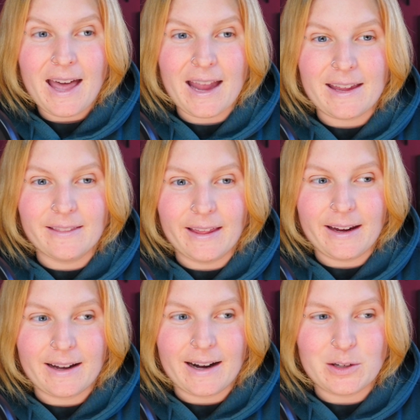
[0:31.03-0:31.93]
and
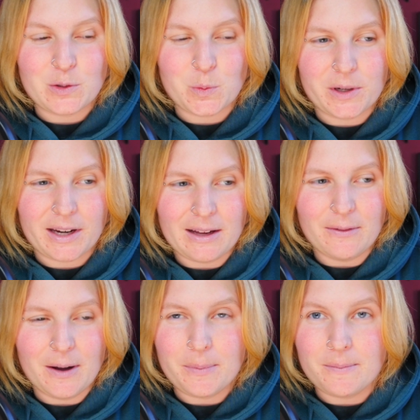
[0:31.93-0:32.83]
like I just want to
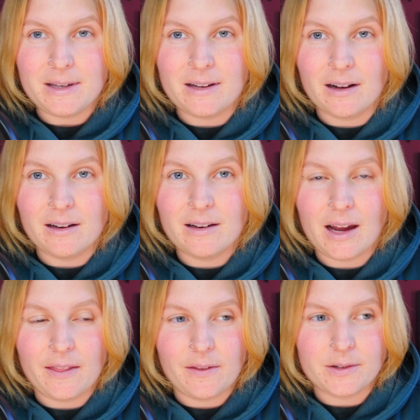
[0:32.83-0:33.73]
give up and be done.
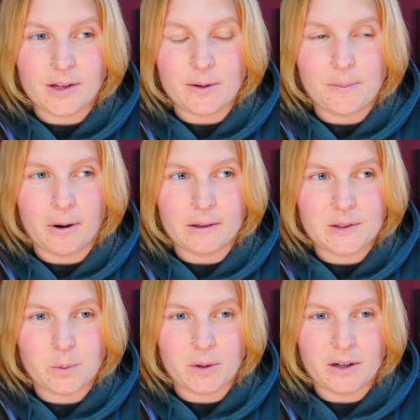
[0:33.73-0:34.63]
And then there's other
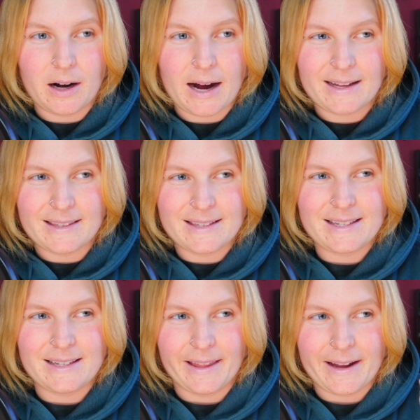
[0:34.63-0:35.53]
parts where I can
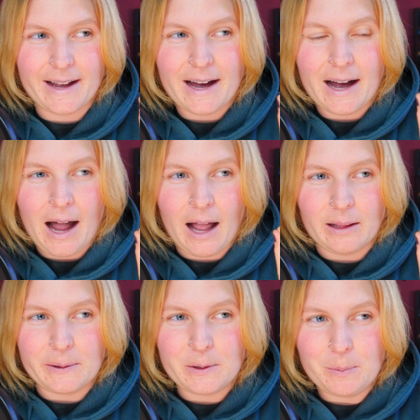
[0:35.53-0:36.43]
see like a
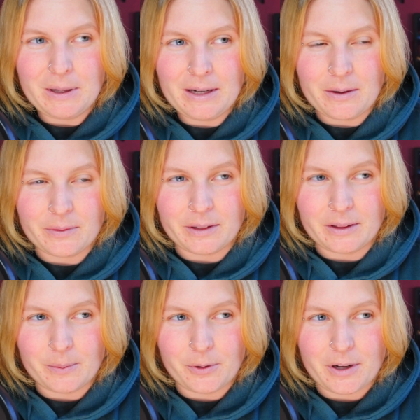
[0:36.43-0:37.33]
little bit of a
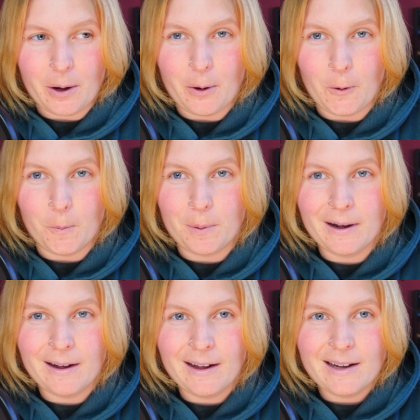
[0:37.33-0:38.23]
glimmering hope
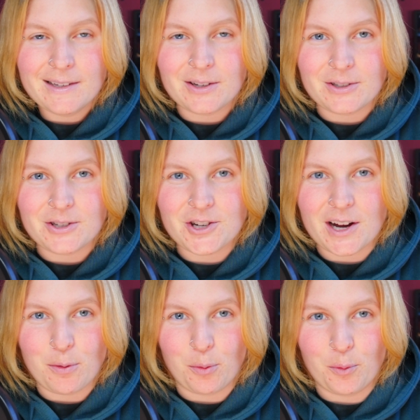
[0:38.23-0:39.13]
start to
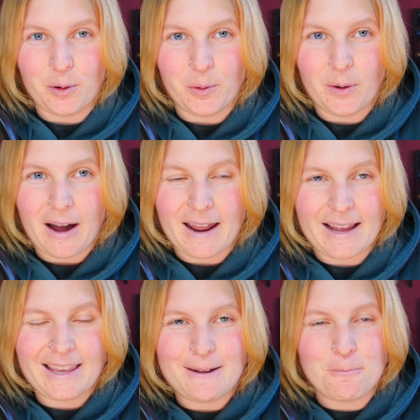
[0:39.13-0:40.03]
shine through, and
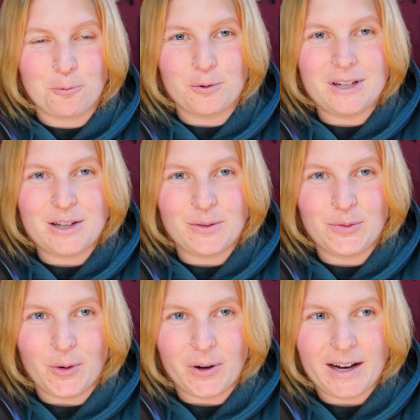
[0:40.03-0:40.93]
I keep reaching
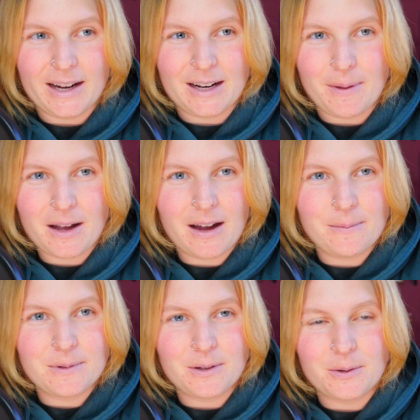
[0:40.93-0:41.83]
for it, and I'm like,
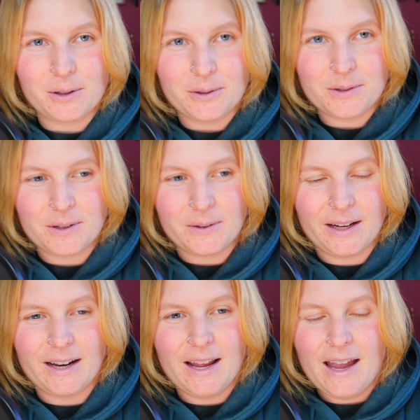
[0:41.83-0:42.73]
I'm so close to
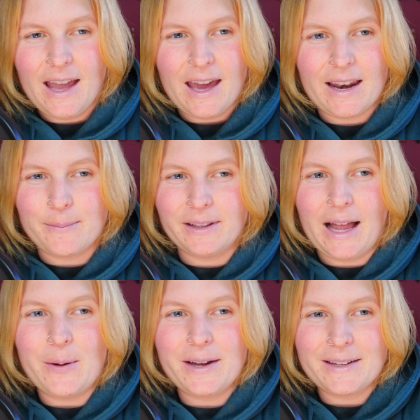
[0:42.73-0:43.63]
it, and I'm
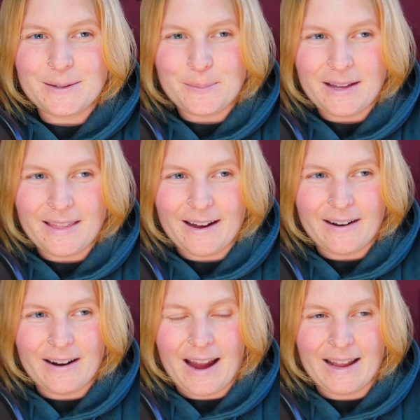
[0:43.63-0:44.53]
allowing it to be
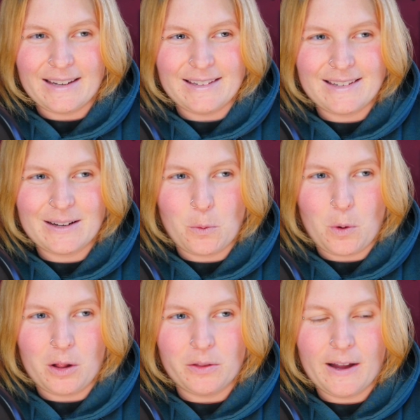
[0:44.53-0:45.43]
there. And
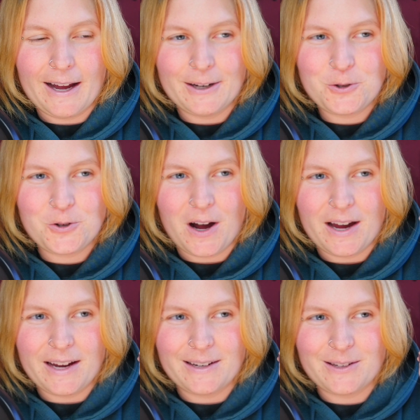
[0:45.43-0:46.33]
while not
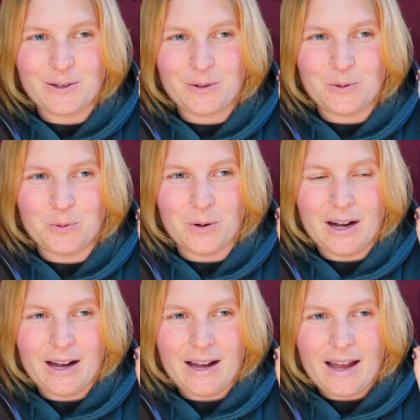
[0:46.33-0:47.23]
trying to
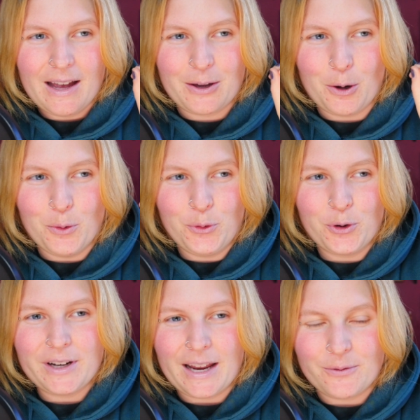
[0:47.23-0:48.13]
go
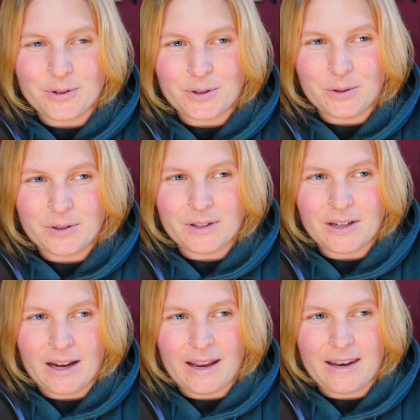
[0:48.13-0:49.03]
for an end result
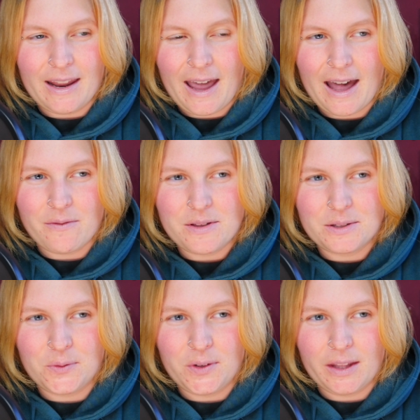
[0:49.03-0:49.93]
and have
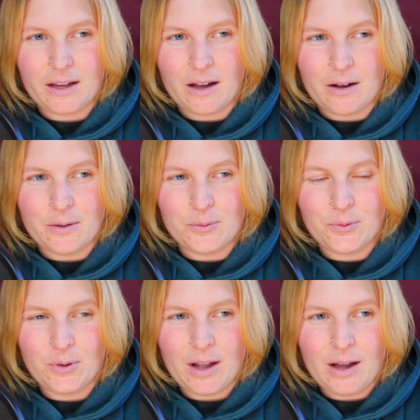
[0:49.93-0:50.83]
this feeling of
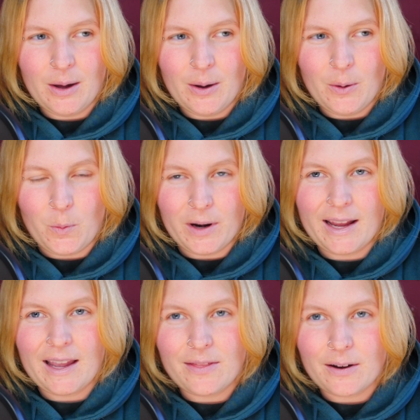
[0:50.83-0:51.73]
when I
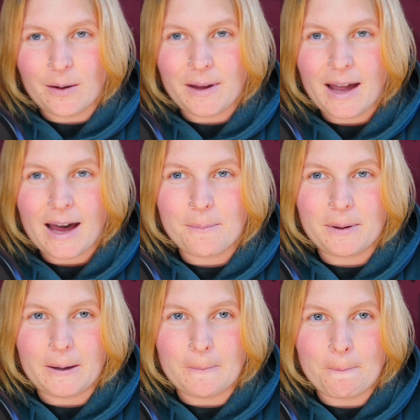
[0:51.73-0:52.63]
get there, I'll be
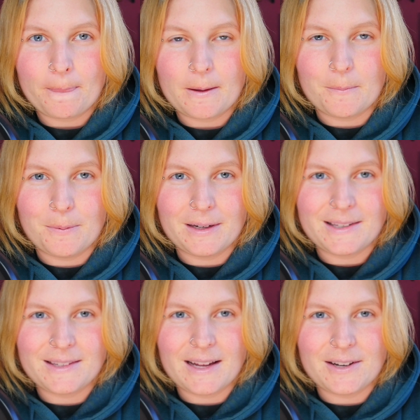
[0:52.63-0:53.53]
happy, but
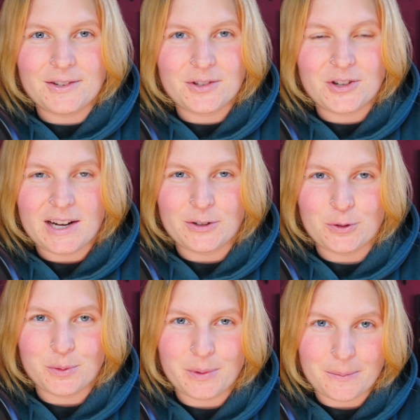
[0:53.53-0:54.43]
instead just trying
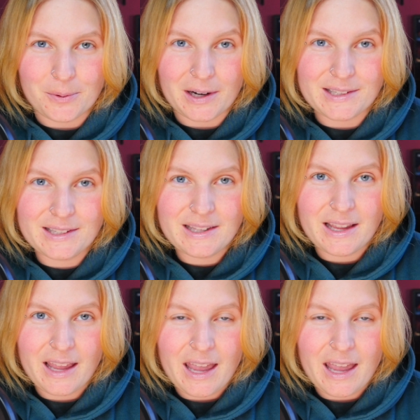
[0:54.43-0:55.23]
to remain present